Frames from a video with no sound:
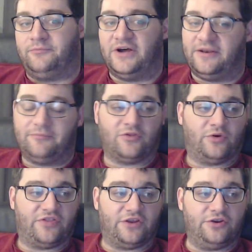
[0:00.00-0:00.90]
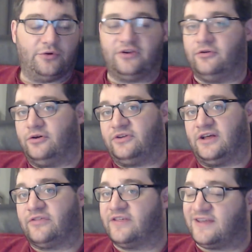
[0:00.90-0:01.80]
But the one thing you do want to do at
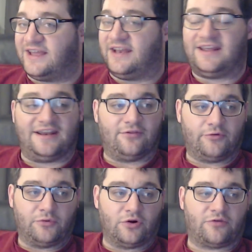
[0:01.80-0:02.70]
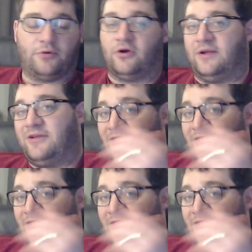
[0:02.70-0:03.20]
hotels is, again, get in the rewards program.